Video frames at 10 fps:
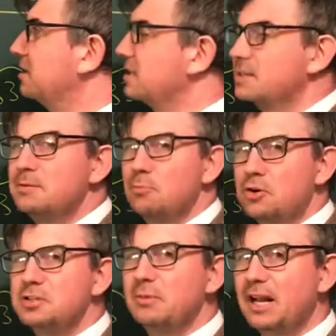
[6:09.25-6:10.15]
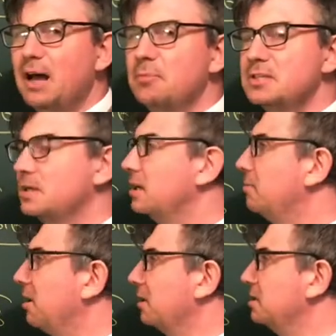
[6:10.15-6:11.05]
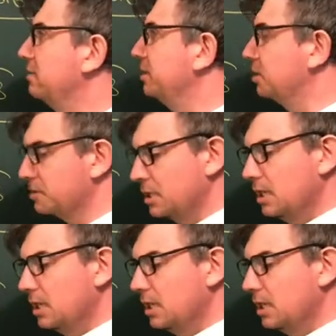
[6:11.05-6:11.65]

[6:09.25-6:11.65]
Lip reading: It seems to be more something that happens on American TV shows.